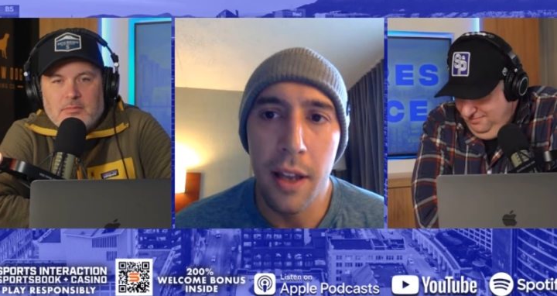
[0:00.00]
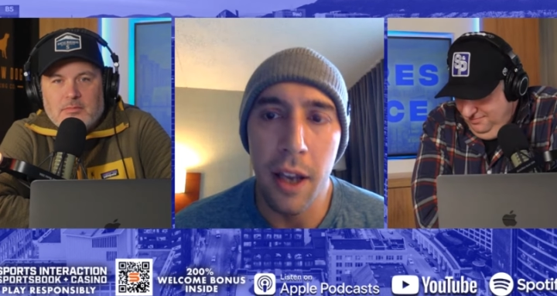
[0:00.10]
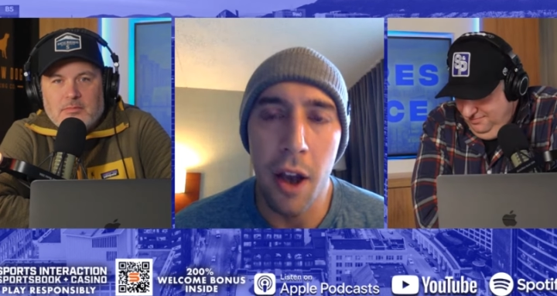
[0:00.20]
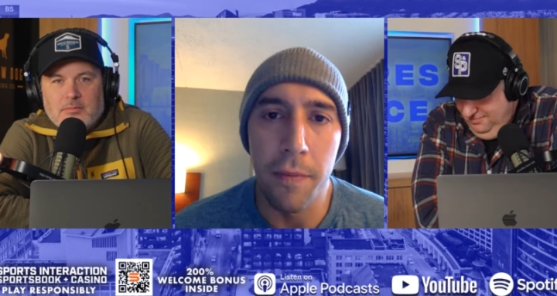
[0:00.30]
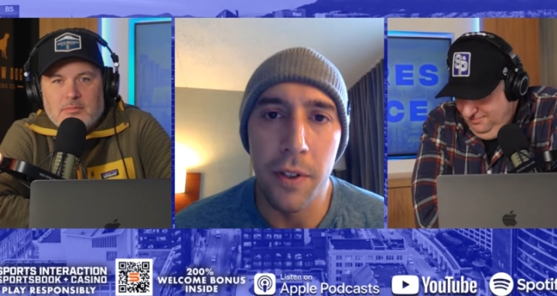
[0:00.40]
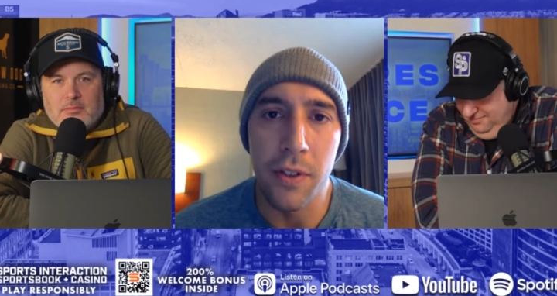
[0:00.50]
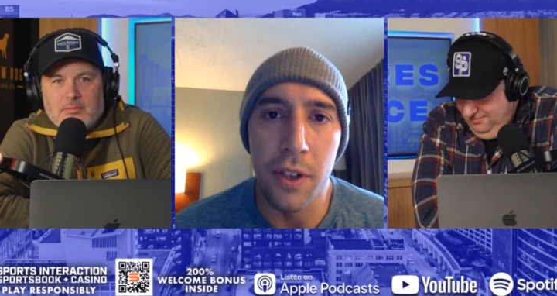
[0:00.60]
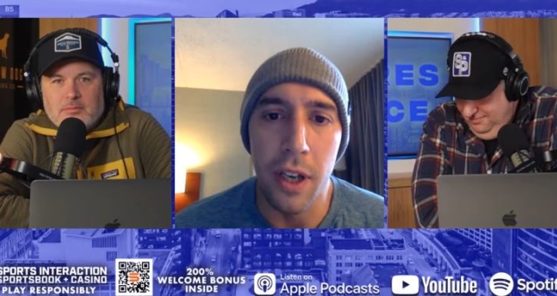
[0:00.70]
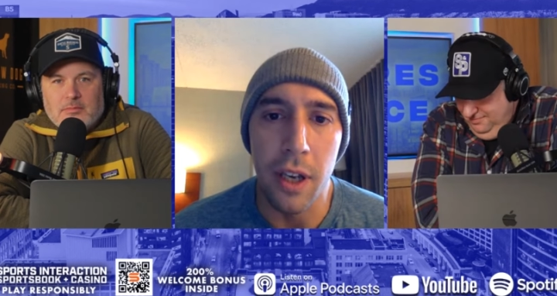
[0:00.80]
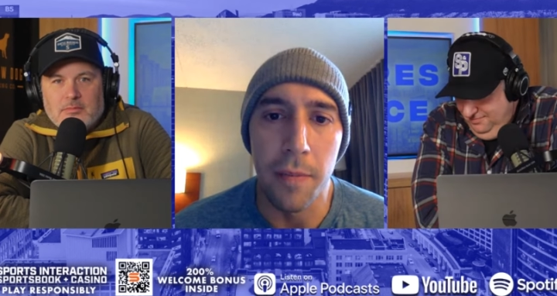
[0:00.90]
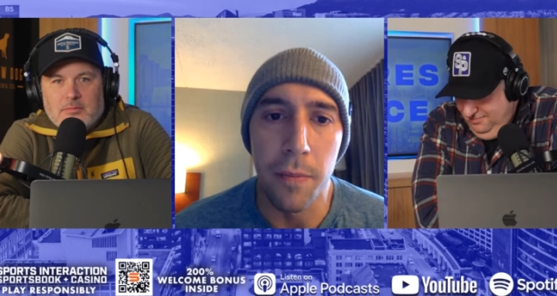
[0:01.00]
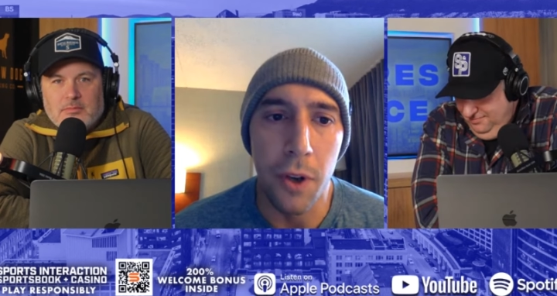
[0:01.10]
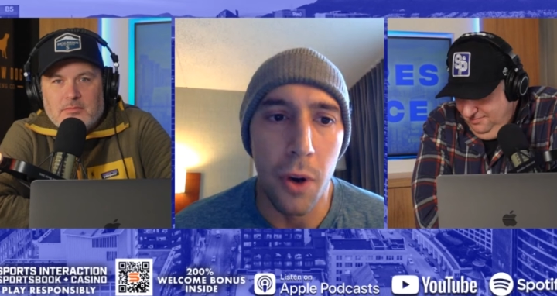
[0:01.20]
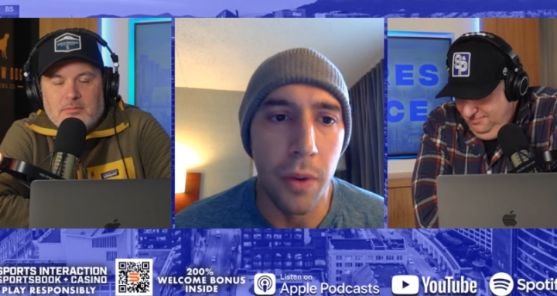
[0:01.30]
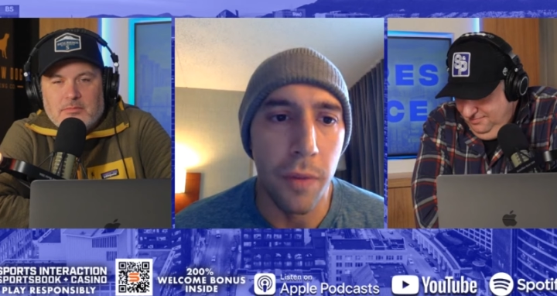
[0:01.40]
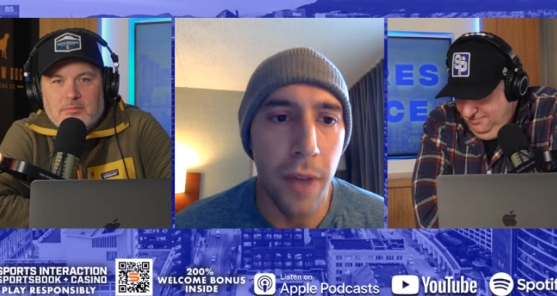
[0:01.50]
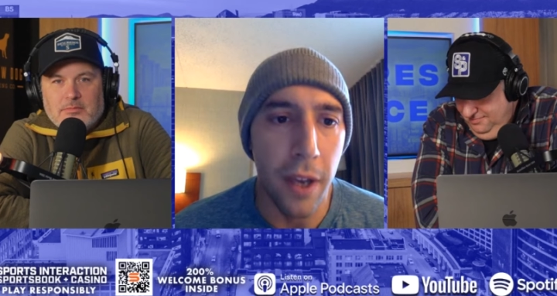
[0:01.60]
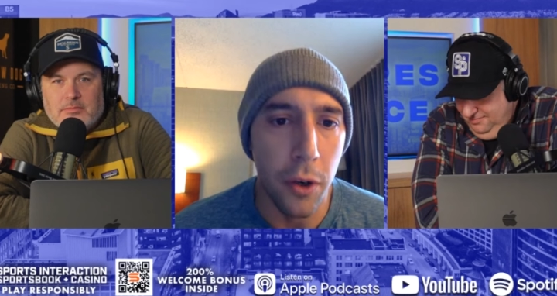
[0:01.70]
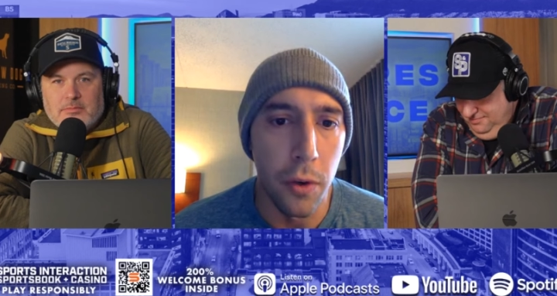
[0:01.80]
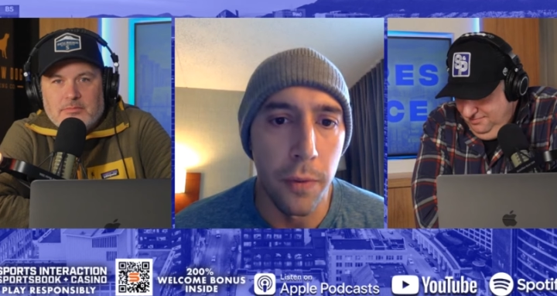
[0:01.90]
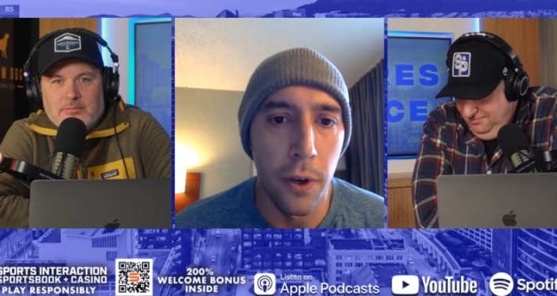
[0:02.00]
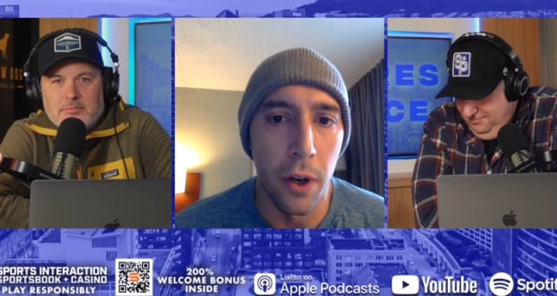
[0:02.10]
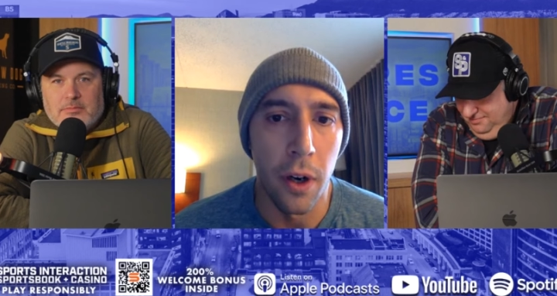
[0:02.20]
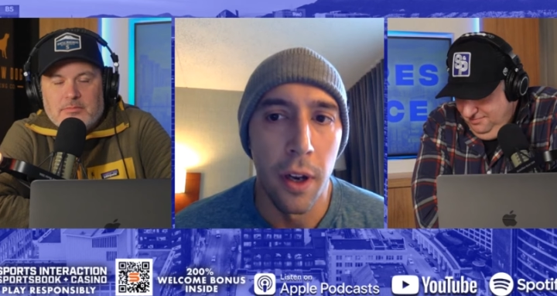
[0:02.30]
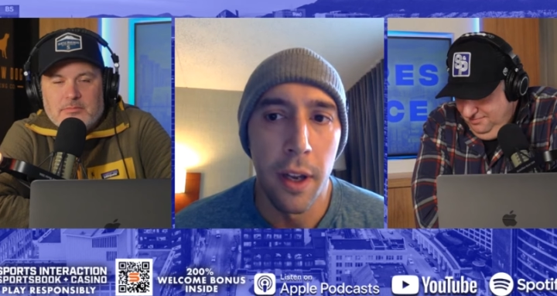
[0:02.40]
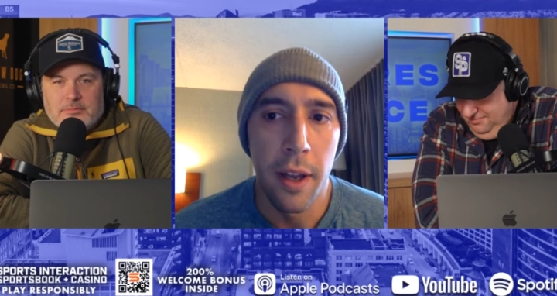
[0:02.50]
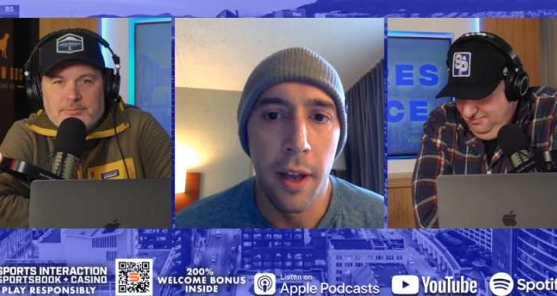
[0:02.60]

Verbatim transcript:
Speaker 1: eh, obviously you know with Vancouver.